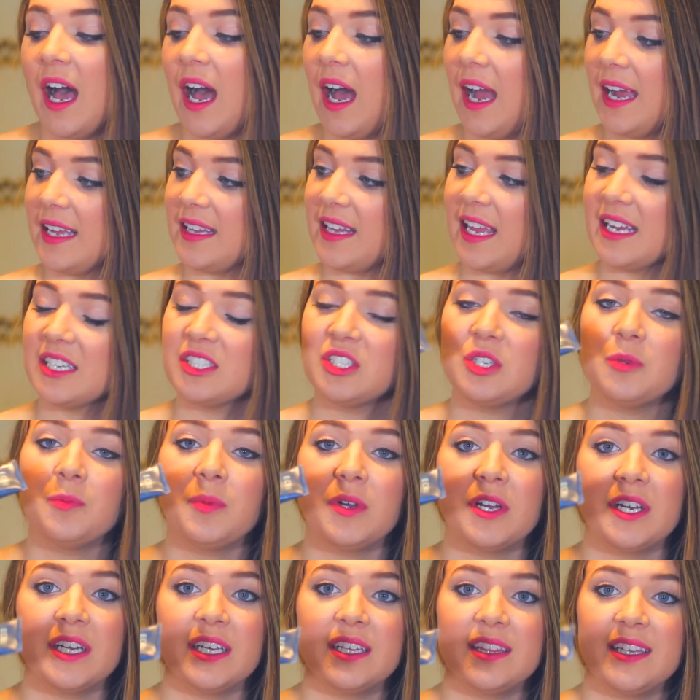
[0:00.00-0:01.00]
I like to
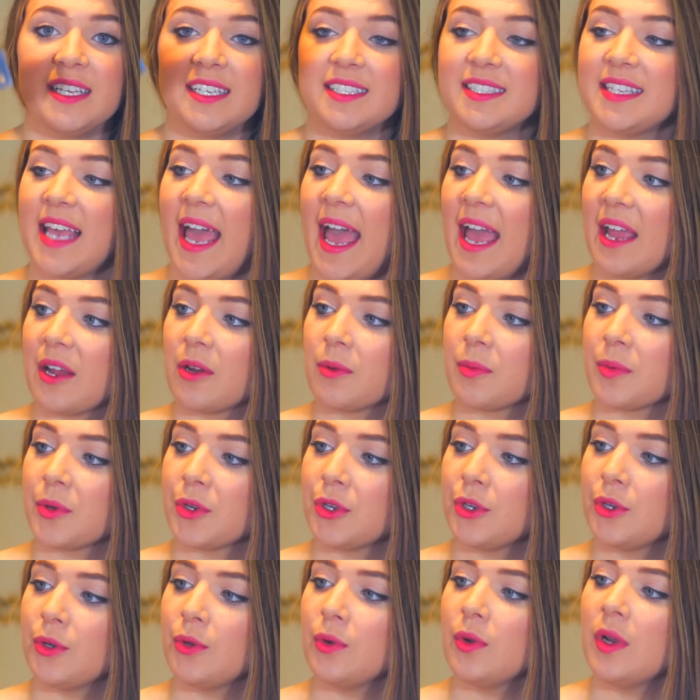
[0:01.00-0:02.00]
put in this
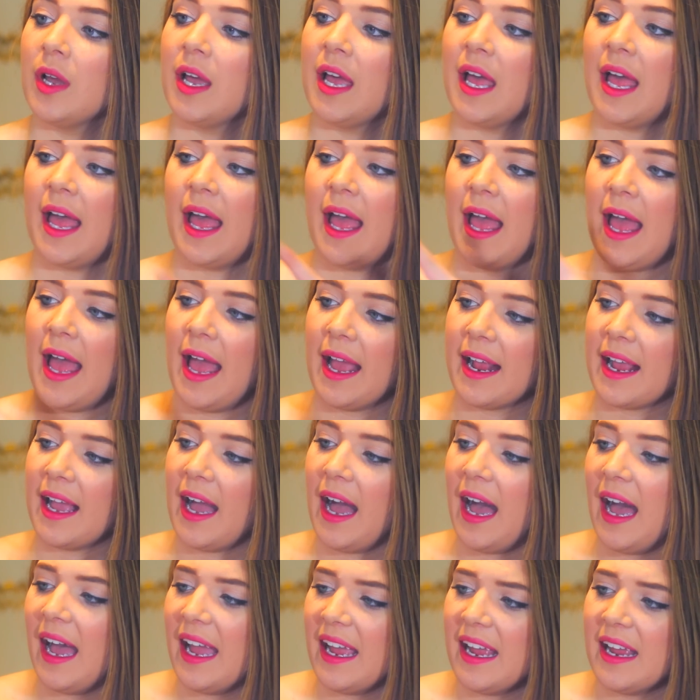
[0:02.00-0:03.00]
Ecru
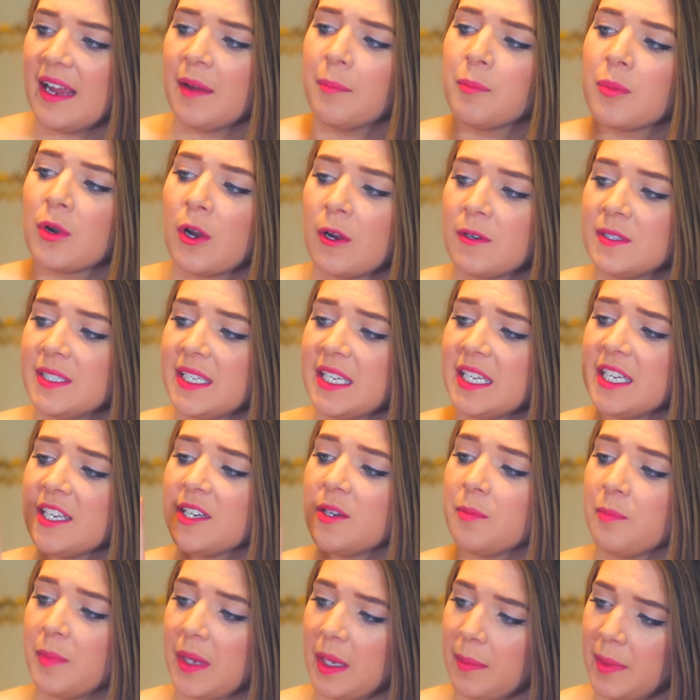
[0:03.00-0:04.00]
Acai
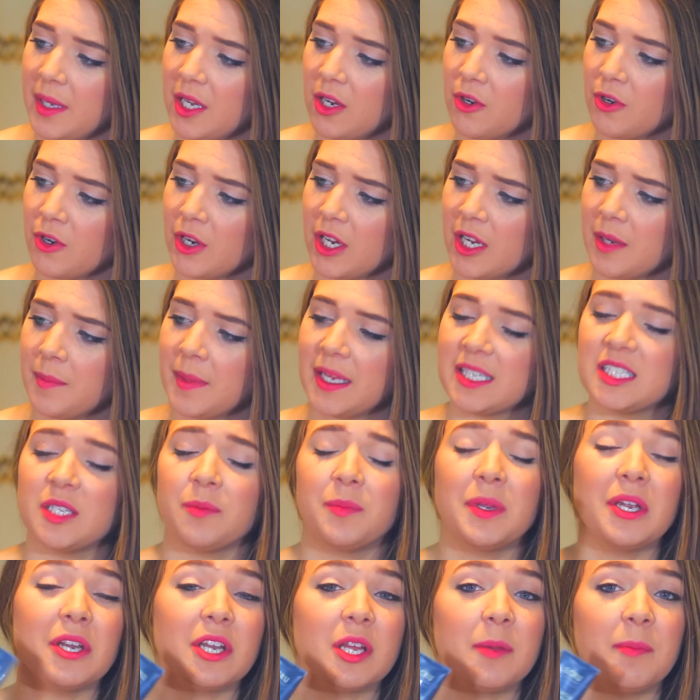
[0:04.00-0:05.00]
Protein BB Cream. It's
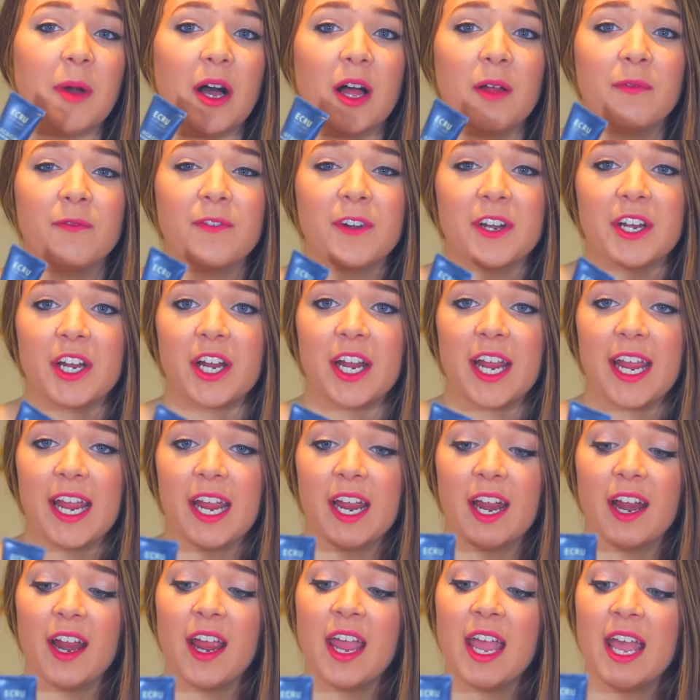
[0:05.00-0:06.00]
a beauty balm for your
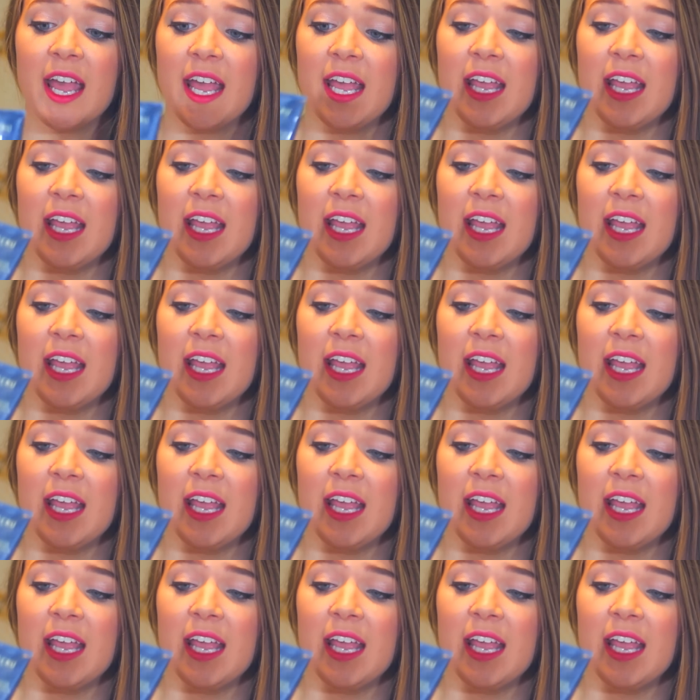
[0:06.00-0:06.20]
hair.